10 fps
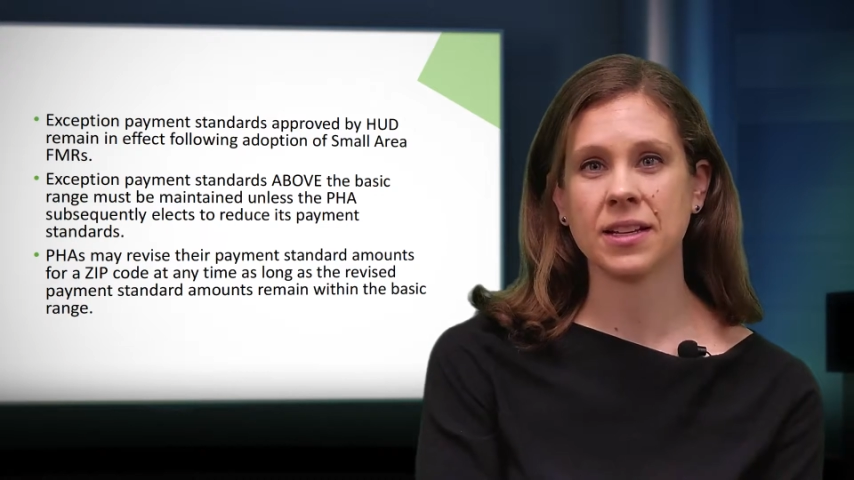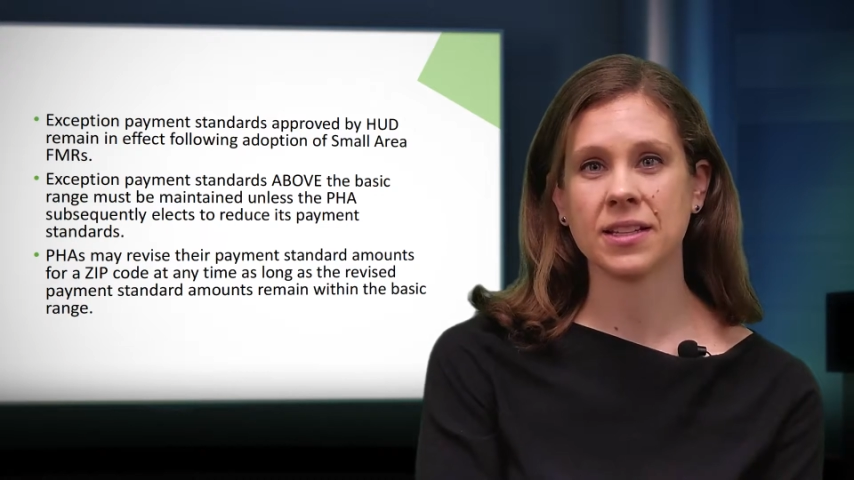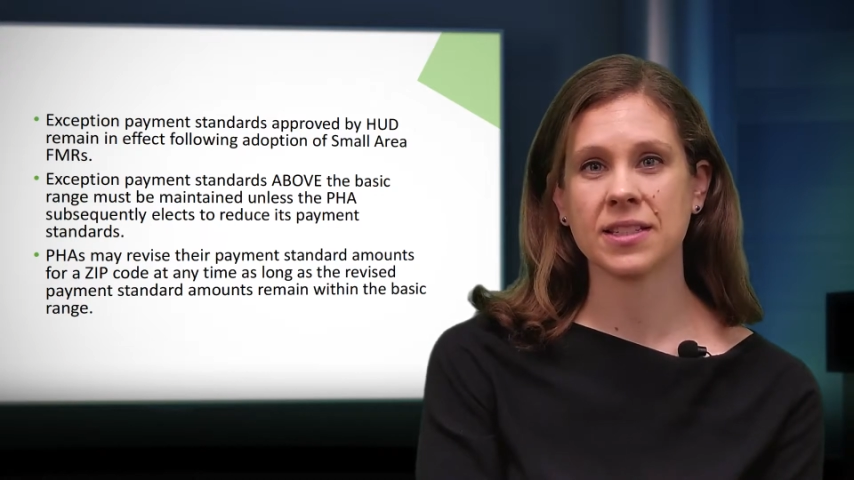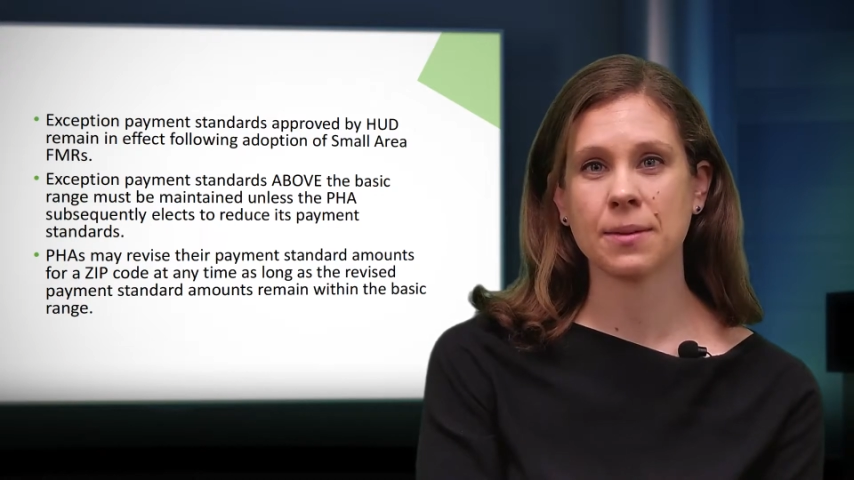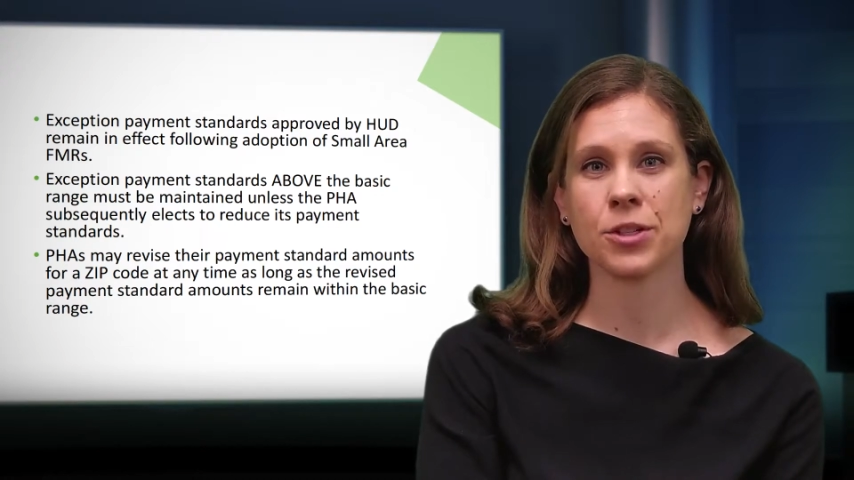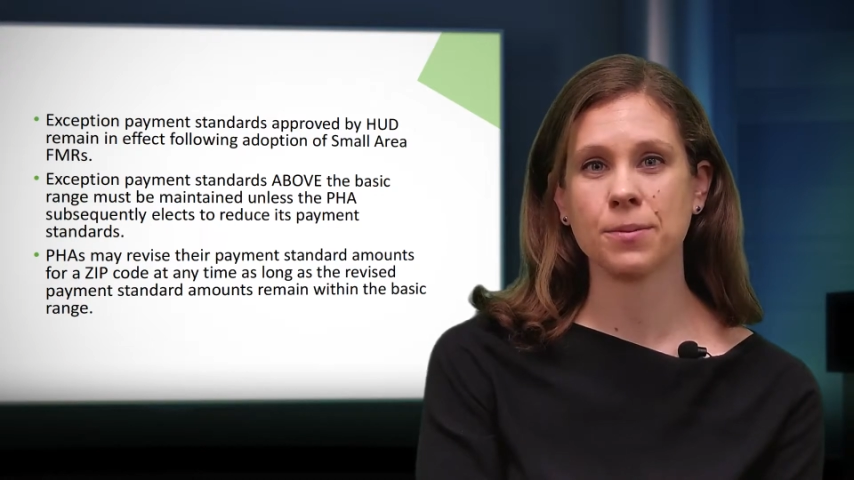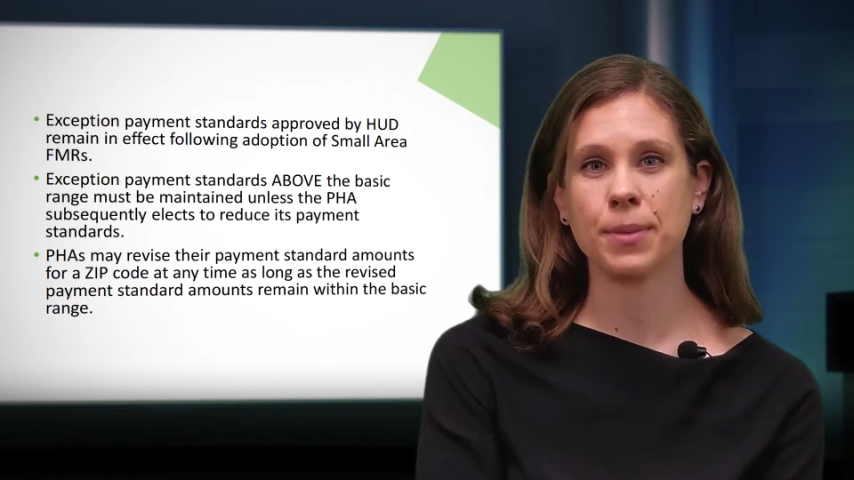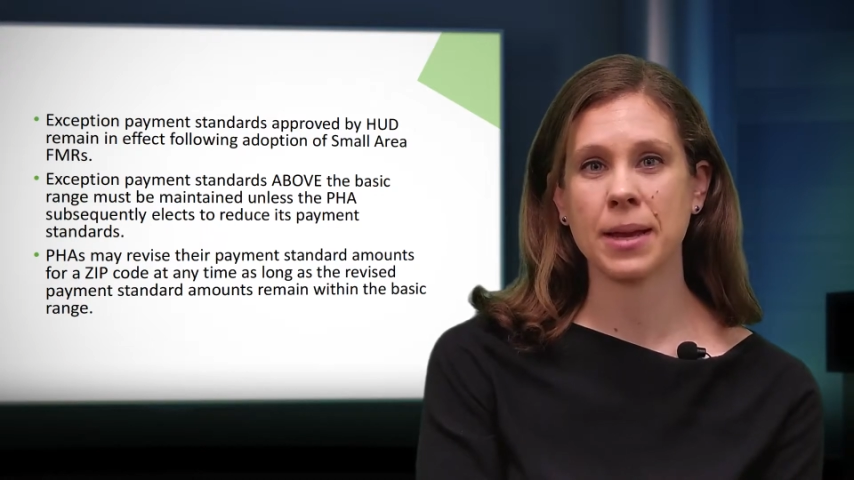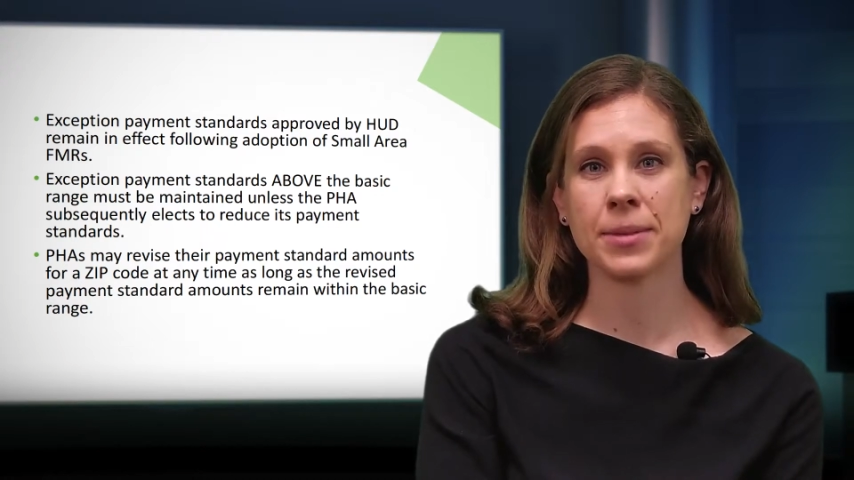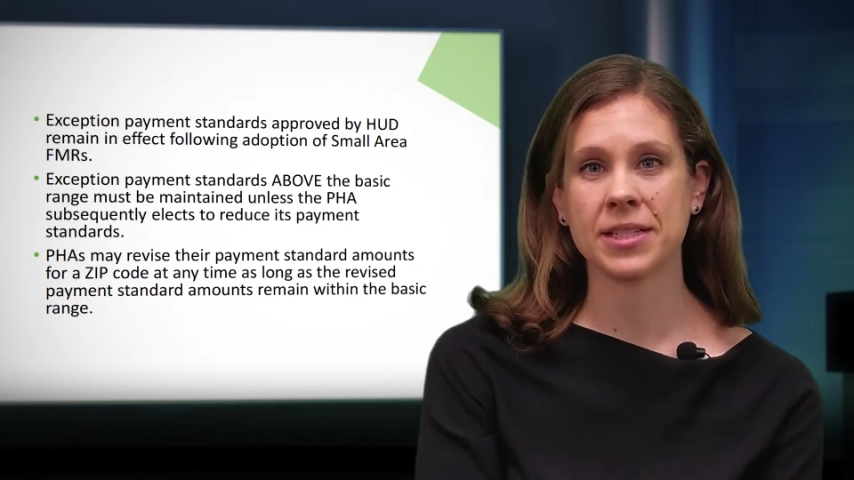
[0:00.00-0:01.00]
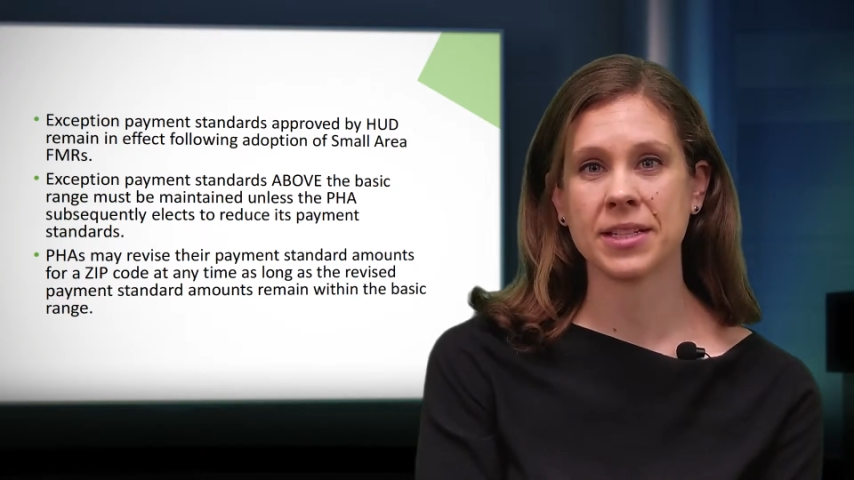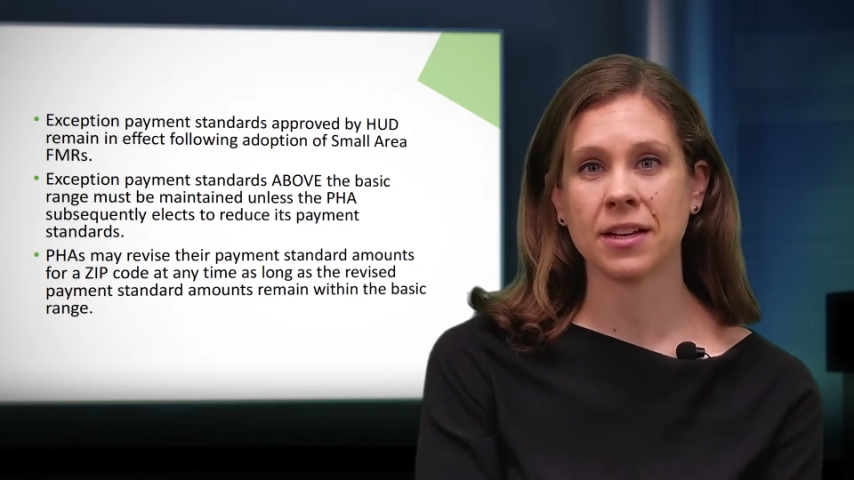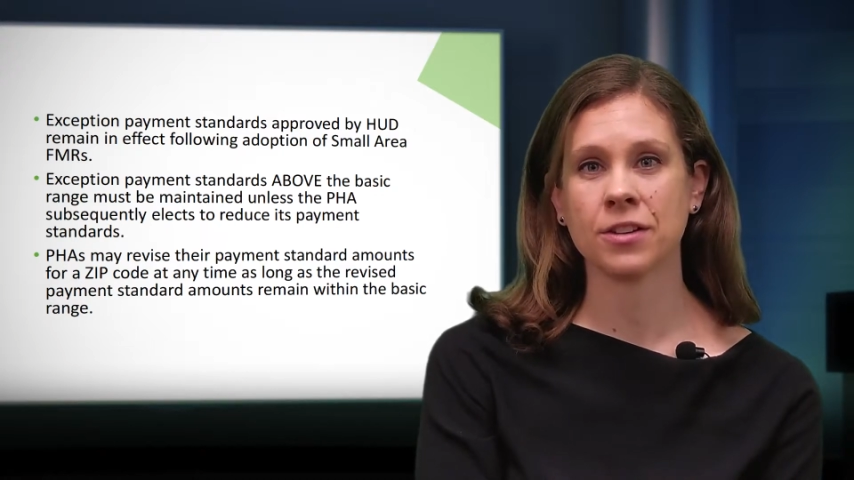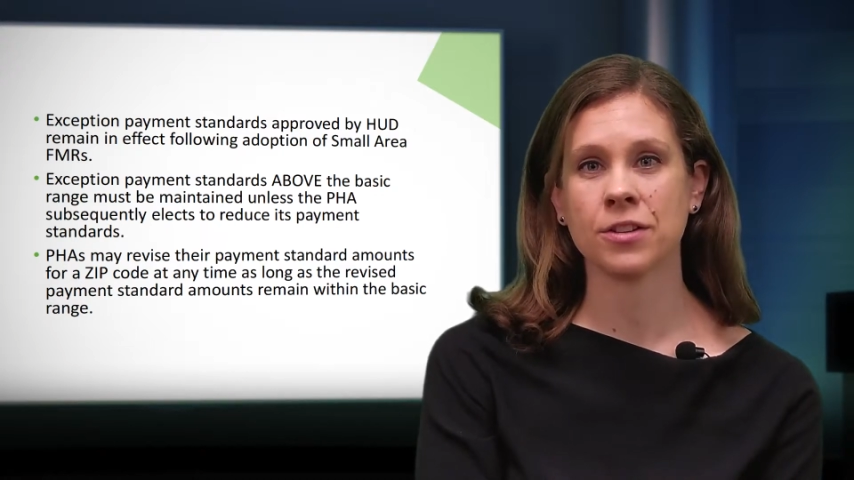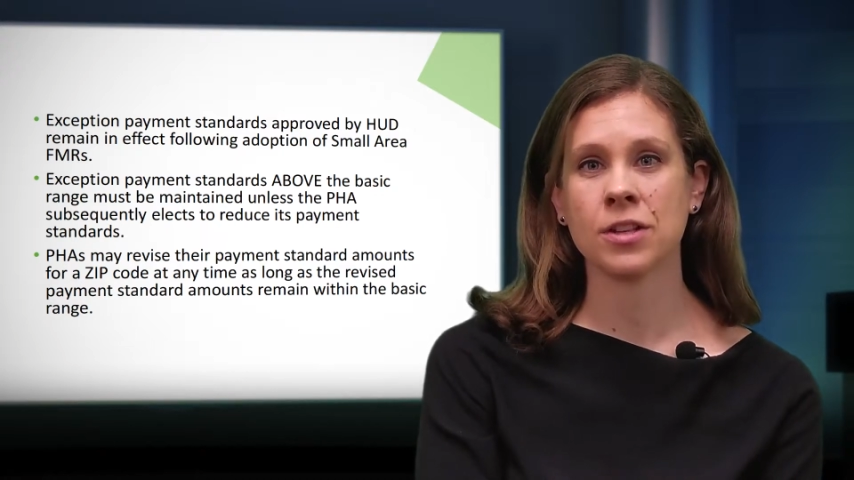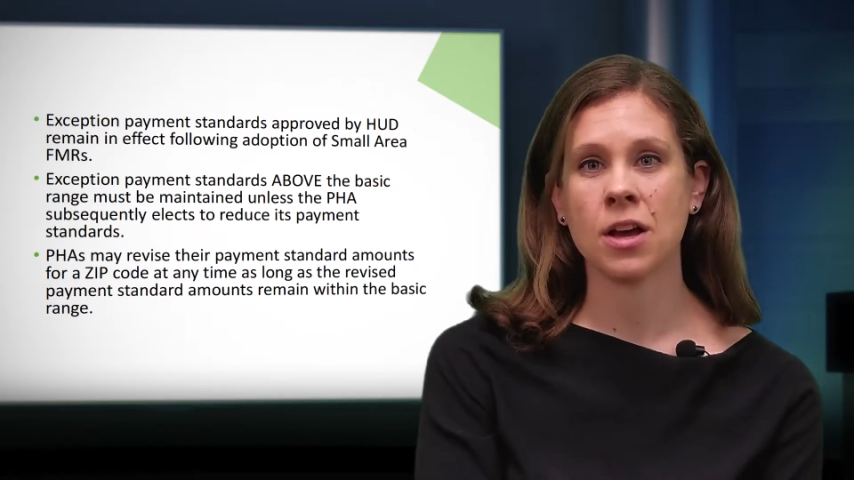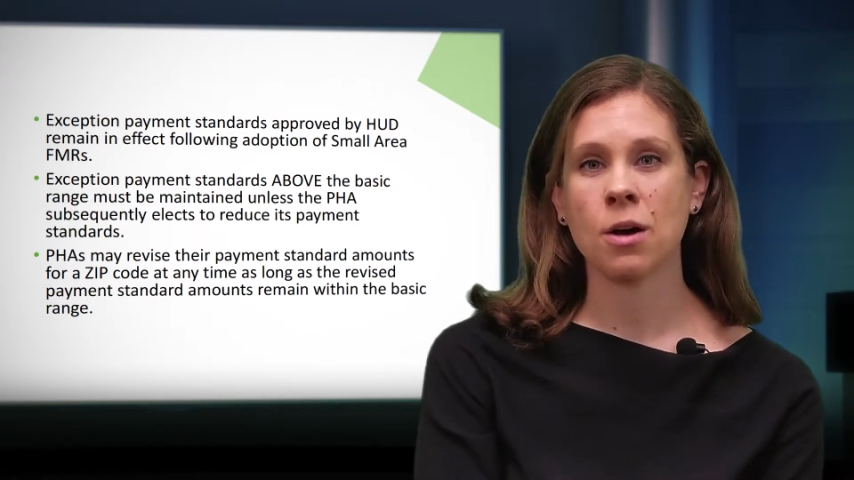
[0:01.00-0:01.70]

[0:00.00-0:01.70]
exception payment standards